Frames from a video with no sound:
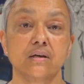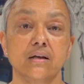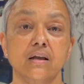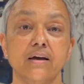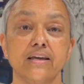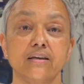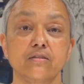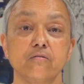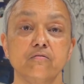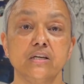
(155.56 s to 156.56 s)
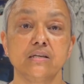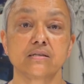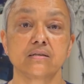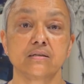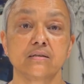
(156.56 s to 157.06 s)
lying at the
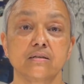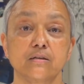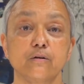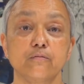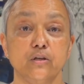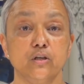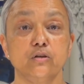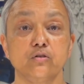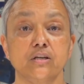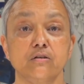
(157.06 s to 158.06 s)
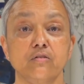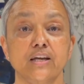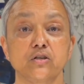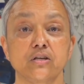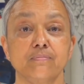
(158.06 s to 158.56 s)
feet of the new
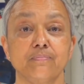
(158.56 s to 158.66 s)
generation.